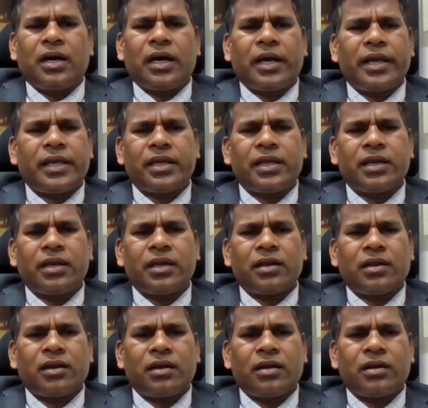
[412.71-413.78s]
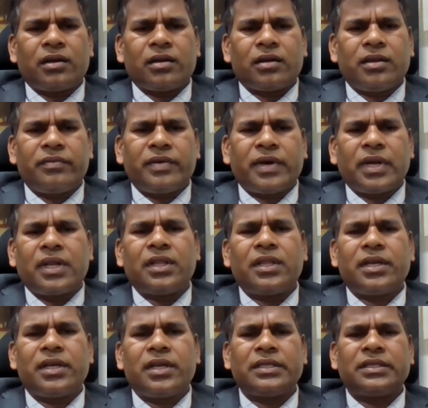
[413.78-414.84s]
I can give
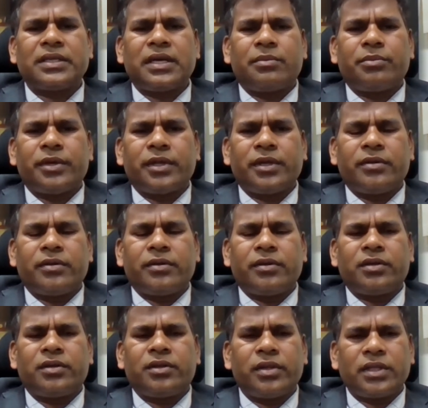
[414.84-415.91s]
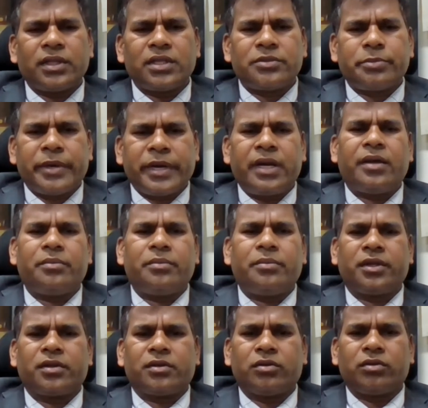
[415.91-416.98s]
another example during this
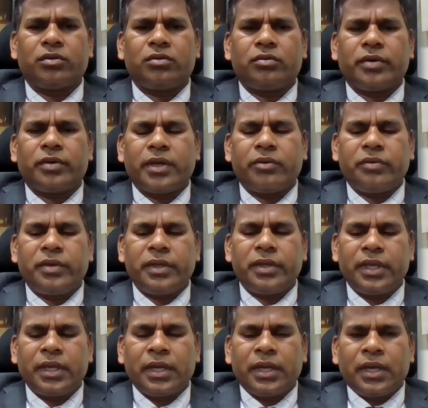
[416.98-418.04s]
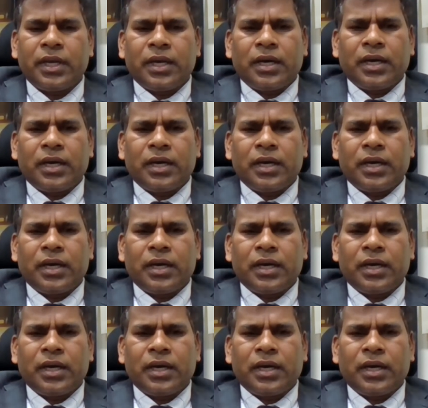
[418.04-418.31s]
pandemic. When we